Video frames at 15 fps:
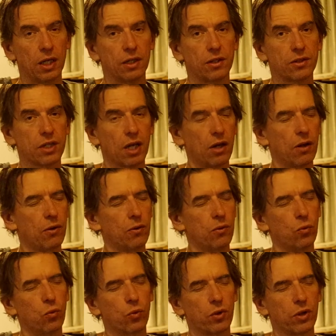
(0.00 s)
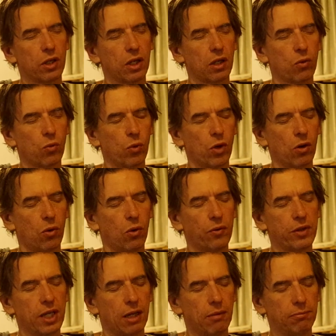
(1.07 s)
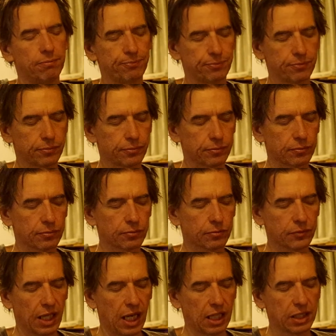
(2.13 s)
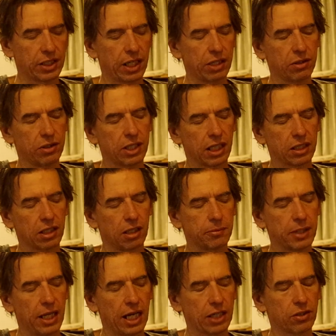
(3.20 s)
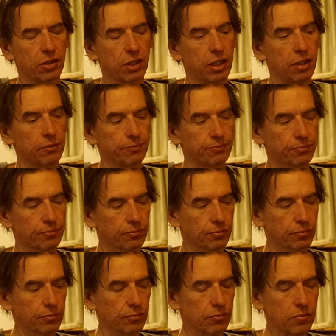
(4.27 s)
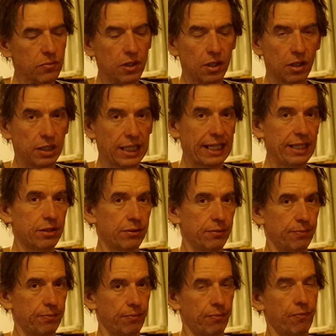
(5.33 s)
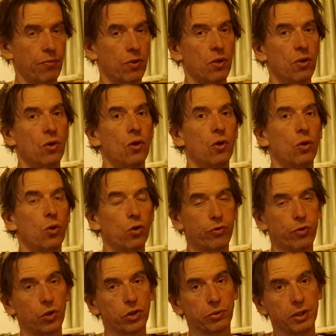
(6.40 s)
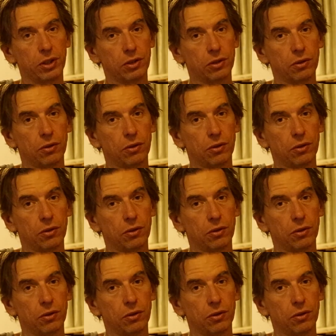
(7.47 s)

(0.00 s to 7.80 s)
So, were all the Alexandrian text sites actually late or forgeries?